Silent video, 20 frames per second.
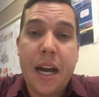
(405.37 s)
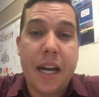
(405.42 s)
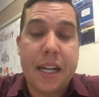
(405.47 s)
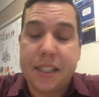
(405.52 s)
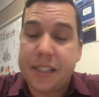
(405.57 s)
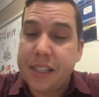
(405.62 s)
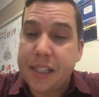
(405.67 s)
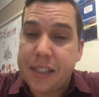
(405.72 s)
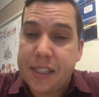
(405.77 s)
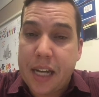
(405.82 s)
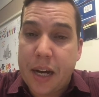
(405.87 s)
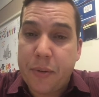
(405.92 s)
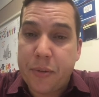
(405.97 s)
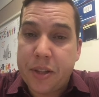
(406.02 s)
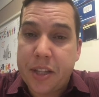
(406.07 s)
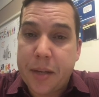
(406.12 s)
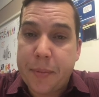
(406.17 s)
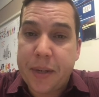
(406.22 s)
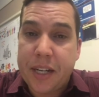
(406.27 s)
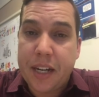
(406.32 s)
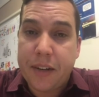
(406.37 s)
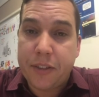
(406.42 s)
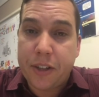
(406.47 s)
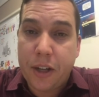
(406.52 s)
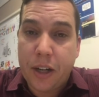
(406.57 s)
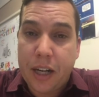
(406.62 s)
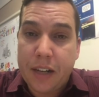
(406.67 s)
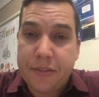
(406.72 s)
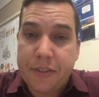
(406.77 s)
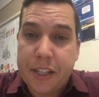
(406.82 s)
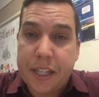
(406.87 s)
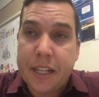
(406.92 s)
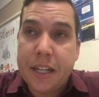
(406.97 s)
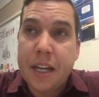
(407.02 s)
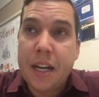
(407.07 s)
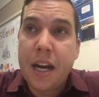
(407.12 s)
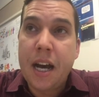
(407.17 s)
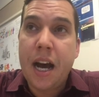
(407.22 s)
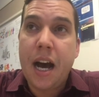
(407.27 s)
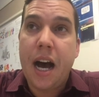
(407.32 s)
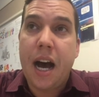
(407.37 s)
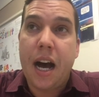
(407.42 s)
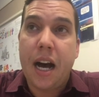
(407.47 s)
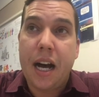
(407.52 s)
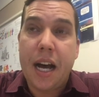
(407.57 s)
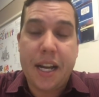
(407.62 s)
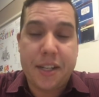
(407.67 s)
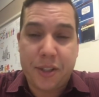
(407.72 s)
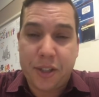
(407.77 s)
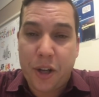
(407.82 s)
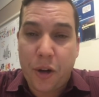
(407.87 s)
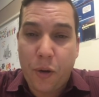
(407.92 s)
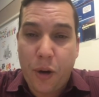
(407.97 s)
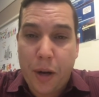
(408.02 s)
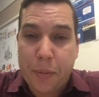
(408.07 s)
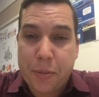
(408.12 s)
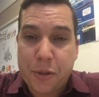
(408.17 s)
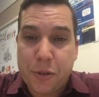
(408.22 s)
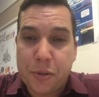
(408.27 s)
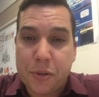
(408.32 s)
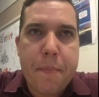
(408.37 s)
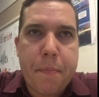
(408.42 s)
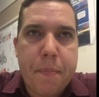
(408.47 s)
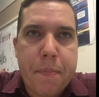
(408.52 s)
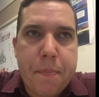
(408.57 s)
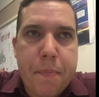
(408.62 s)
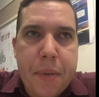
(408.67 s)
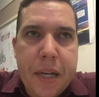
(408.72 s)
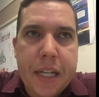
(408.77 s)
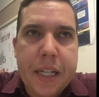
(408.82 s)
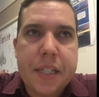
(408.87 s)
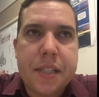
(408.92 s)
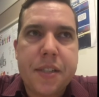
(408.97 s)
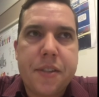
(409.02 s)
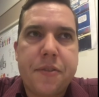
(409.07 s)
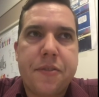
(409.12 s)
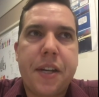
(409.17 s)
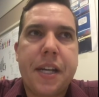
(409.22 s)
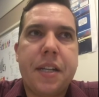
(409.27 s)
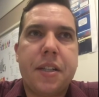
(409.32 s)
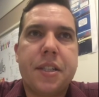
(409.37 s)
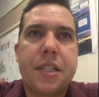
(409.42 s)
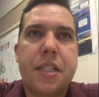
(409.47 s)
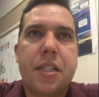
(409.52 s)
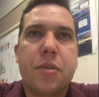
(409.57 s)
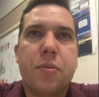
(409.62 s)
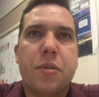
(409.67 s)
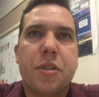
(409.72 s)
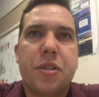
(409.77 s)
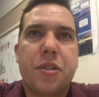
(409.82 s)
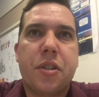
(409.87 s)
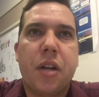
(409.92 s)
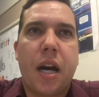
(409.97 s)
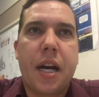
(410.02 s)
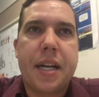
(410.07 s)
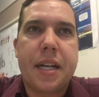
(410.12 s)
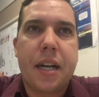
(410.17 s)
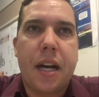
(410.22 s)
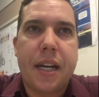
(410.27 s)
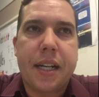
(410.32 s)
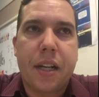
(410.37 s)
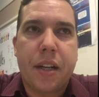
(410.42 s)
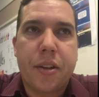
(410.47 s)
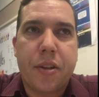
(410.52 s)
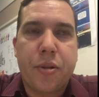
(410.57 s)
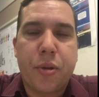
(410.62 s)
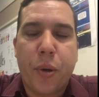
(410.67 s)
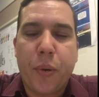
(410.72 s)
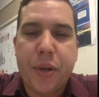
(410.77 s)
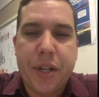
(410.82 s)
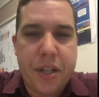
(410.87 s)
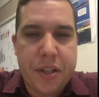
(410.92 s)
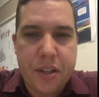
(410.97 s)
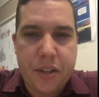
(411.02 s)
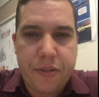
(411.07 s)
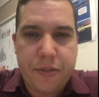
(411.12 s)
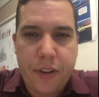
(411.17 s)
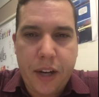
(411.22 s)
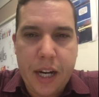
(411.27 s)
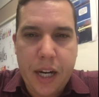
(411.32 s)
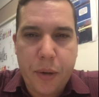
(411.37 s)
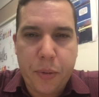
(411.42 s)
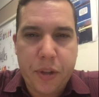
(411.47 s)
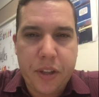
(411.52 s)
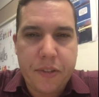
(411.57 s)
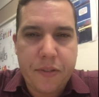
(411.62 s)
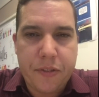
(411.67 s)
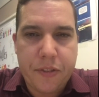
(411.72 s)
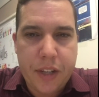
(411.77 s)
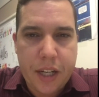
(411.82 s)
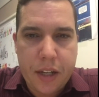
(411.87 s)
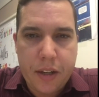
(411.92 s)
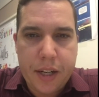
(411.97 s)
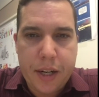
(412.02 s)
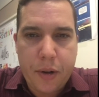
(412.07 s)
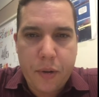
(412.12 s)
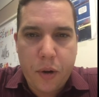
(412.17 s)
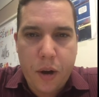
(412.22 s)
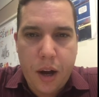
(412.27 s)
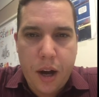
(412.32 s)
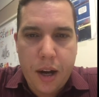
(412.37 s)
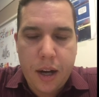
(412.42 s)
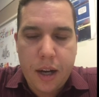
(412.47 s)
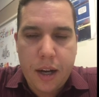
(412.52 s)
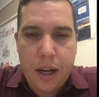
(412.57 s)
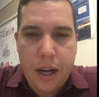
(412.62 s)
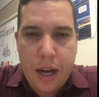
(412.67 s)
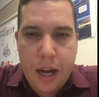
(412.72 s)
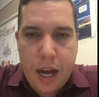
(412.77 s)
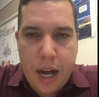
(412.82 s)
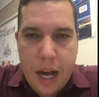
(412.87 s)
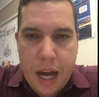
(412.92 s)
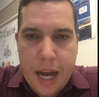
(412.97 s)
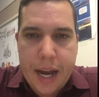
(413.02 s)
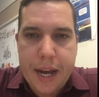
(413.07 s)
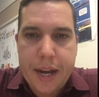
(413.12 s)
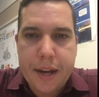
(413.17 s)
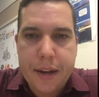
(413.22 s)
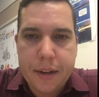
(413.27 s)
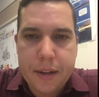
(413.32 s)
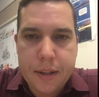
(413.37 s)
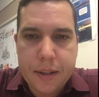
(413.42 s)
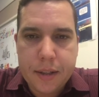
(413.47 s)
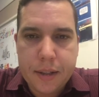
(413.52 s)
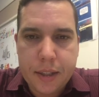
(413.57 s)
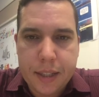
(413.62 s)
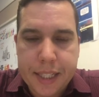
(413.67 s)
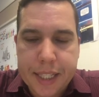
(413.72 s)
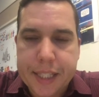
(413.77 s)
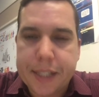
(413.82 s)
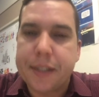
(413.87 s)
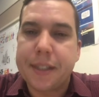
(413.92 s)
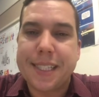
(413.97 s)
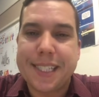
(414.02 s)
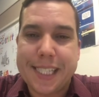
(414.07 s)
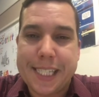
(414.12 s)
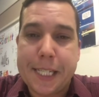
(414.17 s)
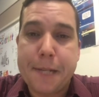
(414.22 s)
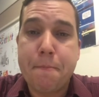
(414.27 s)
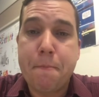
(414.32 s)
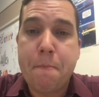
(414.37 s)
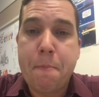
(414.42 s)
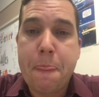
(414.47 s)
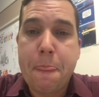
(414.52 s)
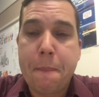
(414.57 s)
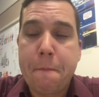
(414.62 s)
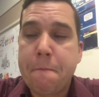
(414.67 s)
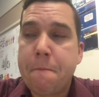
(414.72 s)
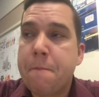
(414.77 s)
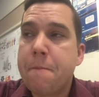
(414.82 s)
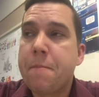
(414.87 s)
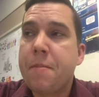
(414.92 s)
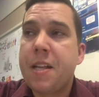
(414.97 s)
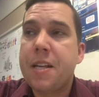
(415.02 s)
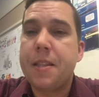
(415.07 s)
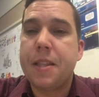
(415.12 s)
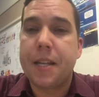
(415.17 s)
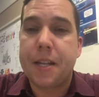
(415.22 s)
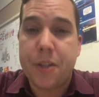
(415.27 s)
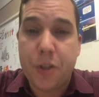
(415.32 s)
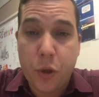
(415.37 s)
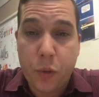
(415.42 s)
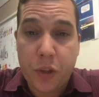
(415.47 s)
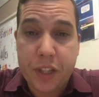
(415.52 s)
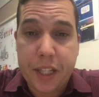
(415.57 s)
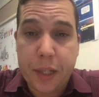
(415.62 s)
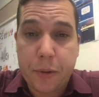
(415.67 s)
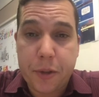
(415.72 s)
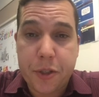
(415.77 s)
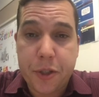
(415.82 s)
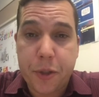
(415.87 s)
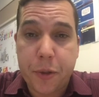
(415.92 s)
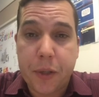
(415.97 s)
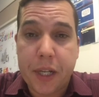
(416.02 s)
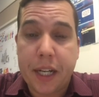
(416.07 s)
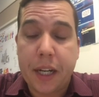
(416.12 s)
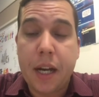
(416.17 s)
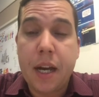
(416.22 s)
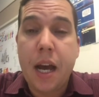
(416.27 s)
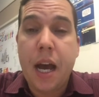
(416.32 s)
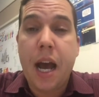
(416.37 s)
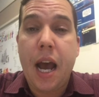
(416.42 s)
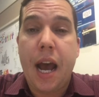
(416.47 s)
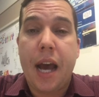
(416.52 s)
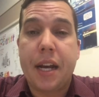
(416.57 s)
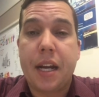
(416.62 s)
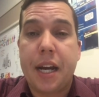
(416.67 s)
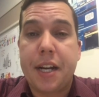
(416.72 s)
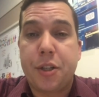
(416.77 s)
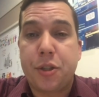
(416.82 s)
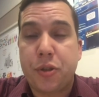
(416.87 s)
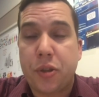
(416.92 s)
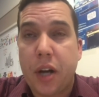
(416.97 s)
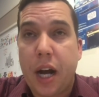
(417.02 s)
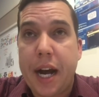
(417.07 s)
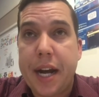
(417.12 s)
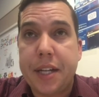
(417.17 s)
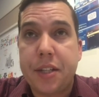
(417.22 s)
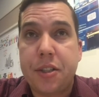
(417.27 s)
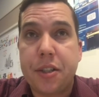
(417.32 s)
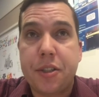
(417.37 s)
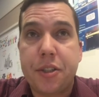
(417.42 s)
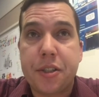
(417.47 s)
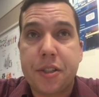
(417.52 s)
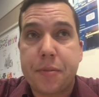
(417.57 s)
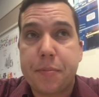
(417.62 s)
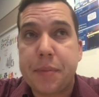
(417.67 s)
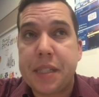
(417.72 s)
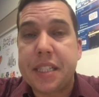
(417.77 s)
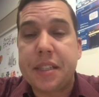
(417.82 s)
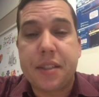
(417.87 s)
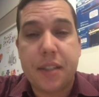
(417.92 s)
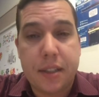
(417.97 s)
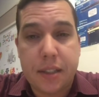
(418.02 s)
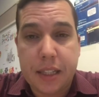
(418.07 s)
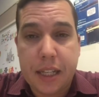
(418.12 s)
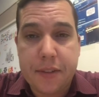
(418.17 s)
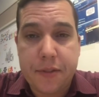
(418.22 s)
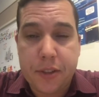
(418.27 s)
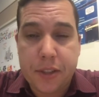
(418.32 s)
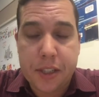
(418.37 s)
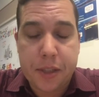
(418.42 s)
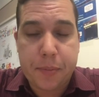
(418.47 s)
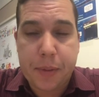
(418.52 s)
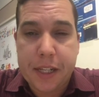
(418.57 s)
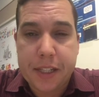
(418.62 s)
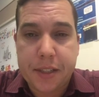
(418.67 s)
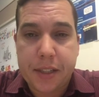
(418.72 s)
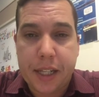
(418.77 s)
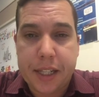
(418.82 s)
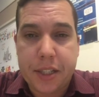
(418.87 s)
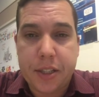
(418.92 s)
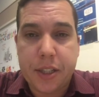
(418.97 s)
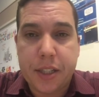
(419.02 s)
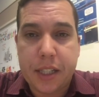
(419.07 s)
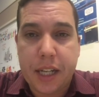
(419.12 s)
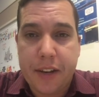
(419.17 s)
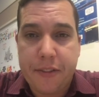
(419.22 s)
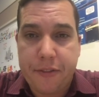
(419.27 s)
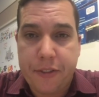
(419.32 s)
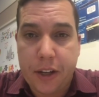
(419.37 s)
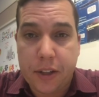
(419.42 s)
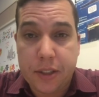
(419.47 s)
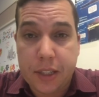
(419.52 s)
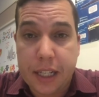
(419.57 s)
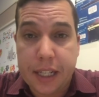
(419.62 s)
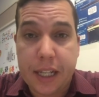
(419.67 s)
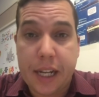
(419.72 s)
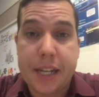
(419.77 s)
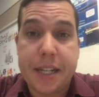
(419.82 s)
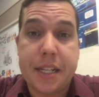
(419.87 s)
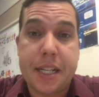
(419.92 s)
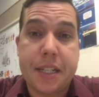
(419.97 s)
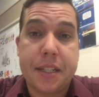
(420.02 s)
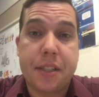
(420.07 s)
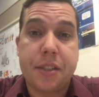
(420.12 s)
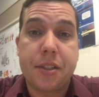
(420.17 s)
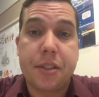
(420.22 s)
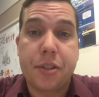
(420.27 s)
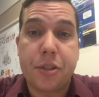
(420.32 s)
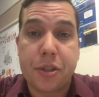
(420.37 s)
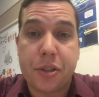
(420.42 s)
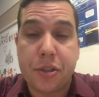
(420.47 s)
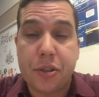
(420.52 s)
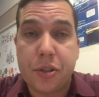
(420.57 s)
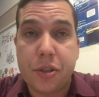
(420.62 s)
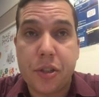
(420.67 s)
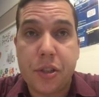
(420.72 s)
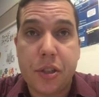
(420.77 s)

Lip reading: and sit down with them and have coffee. As a co-op student. Biggest failure was I got thrown into the fire with a very high gear team that knew what they were doing, and I tried to just meet their level as best I could. I felt like I needed to just